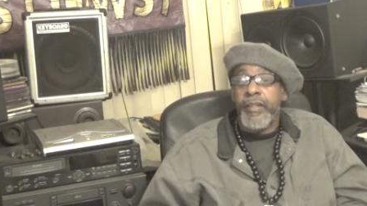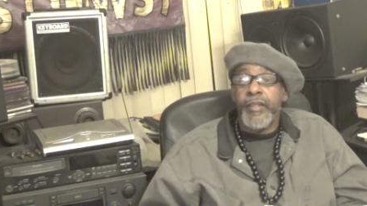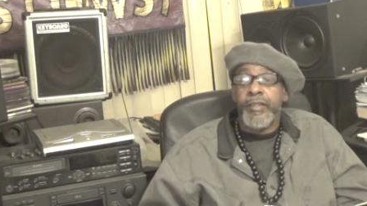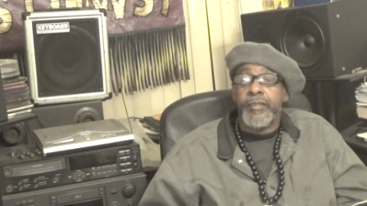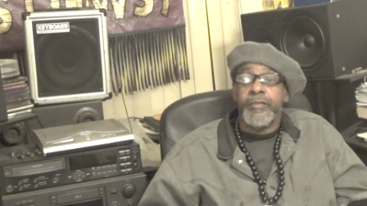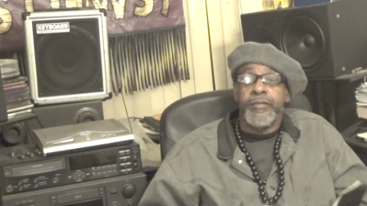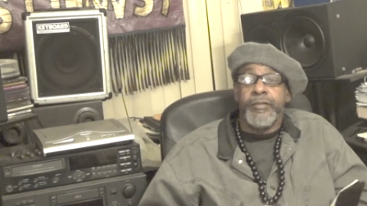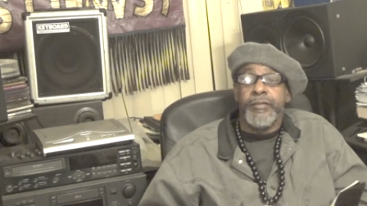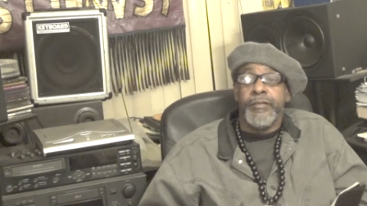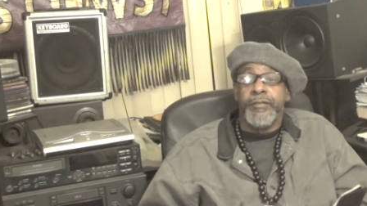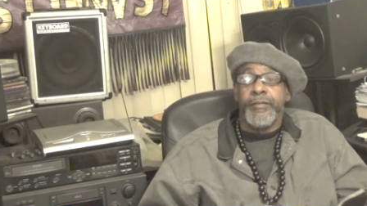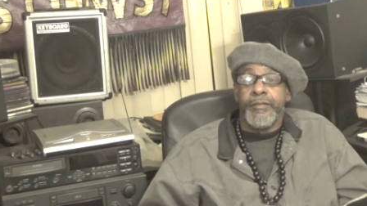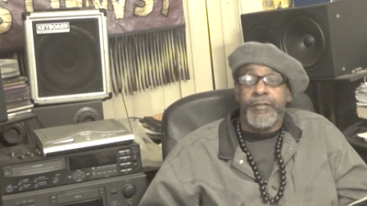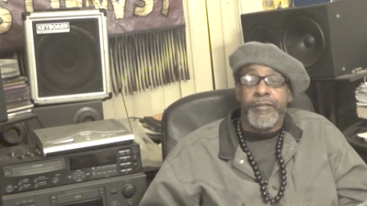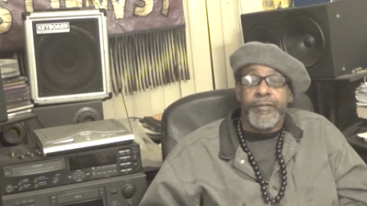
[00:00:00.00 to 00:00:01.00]
here.
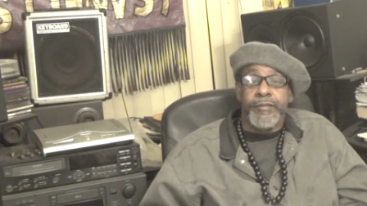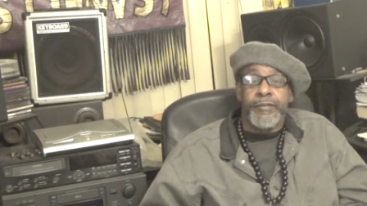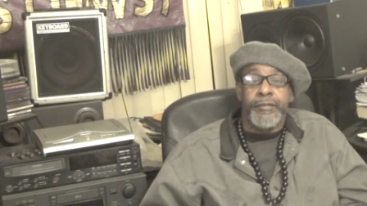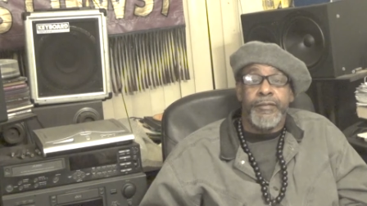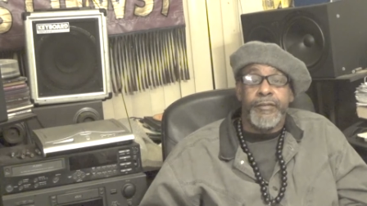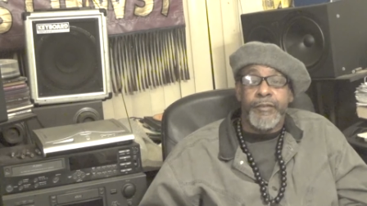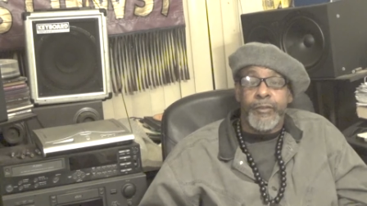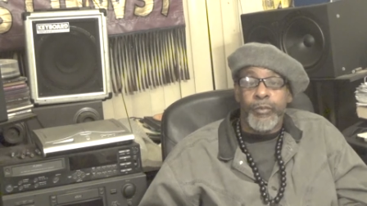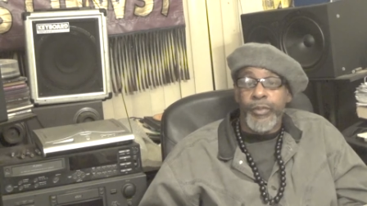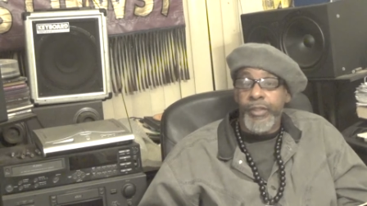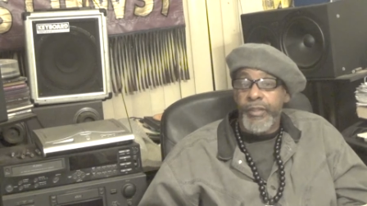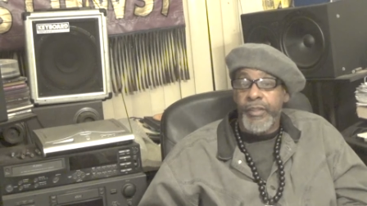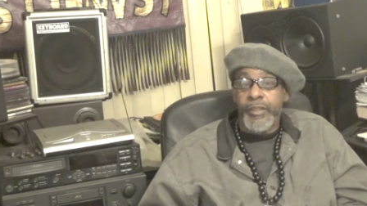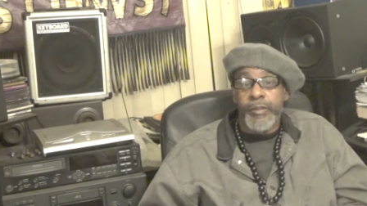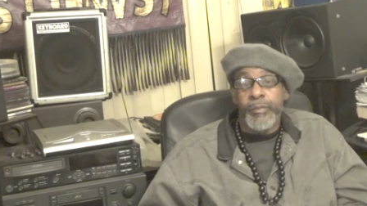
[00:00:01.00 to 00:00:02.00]
That's what he
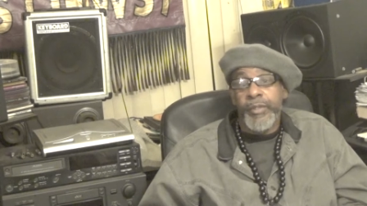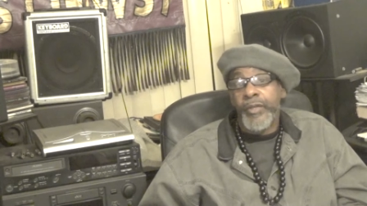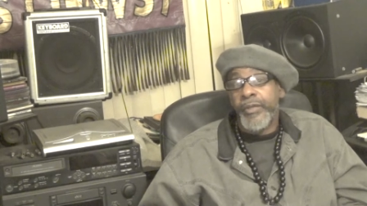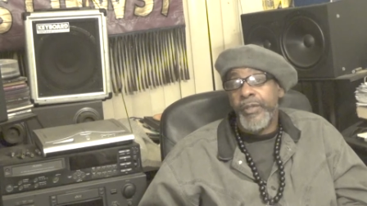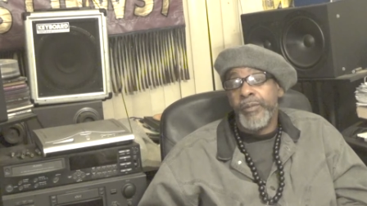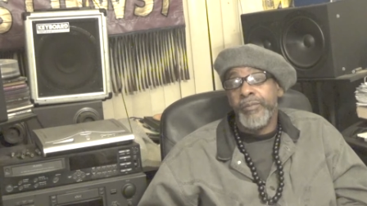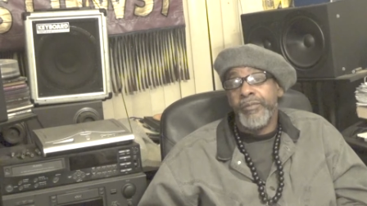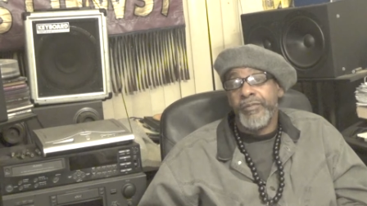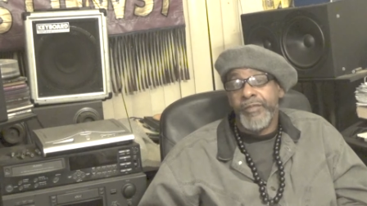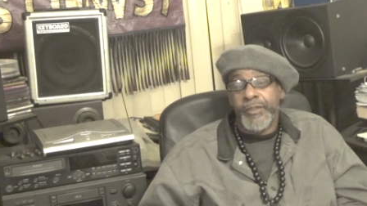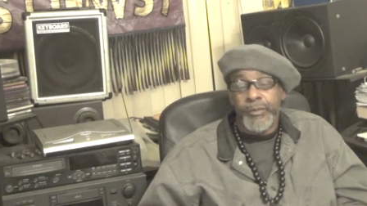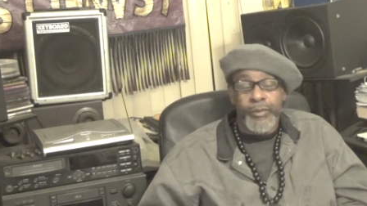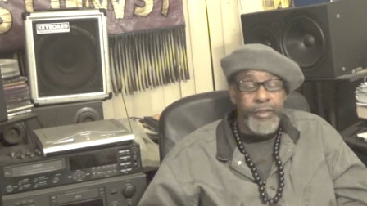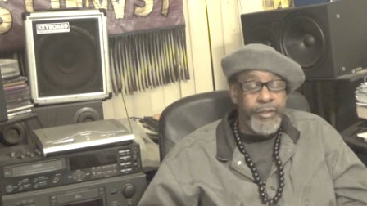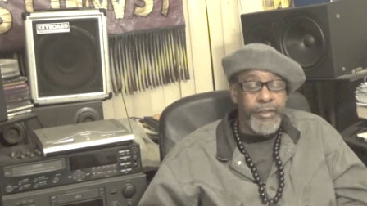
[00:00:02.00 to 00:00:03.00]
did to Miriam. That's
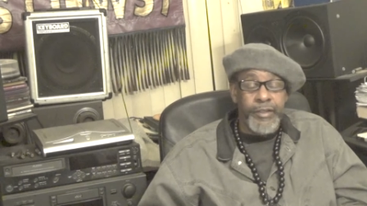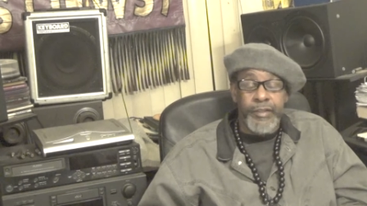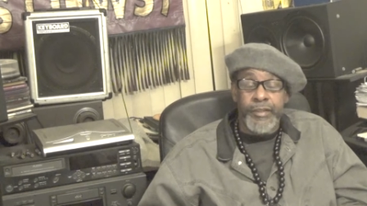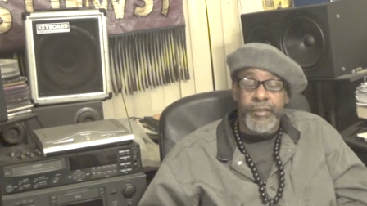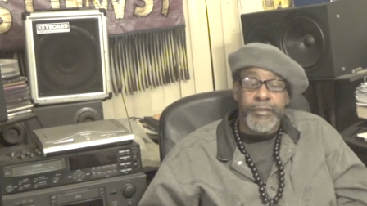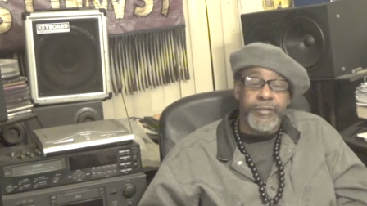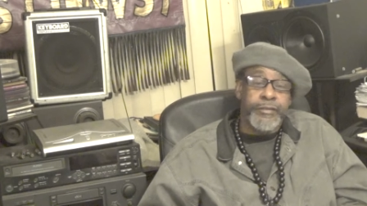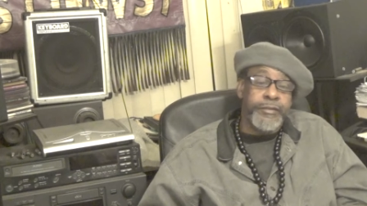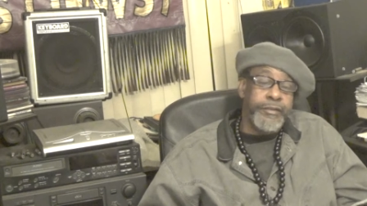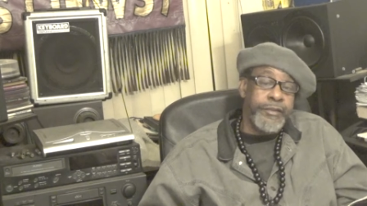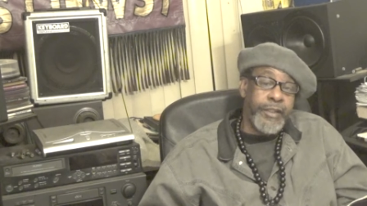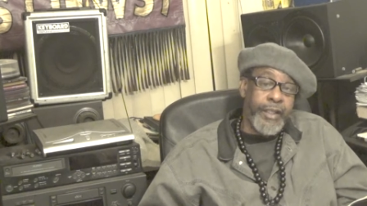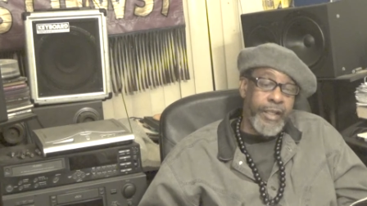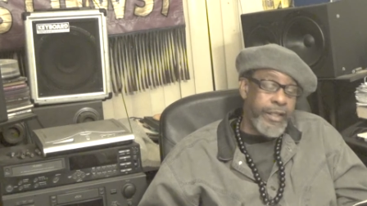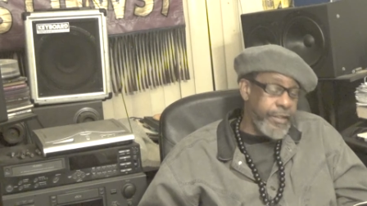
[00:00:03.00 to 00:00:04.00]
what he did to
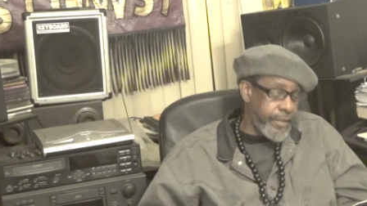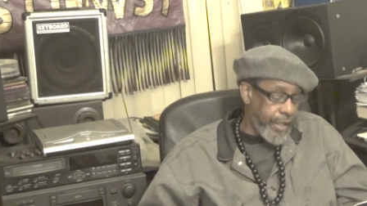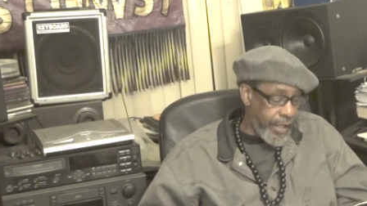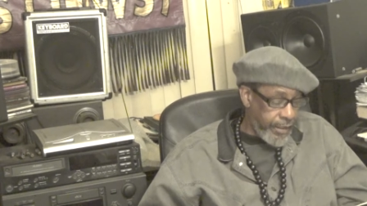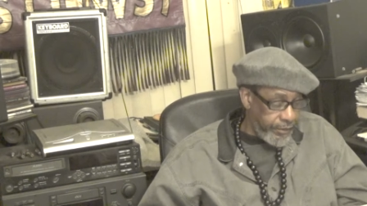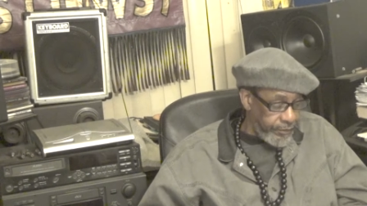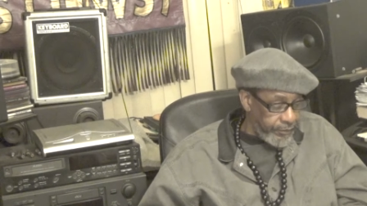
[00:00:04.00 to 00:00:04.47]
Gehazi.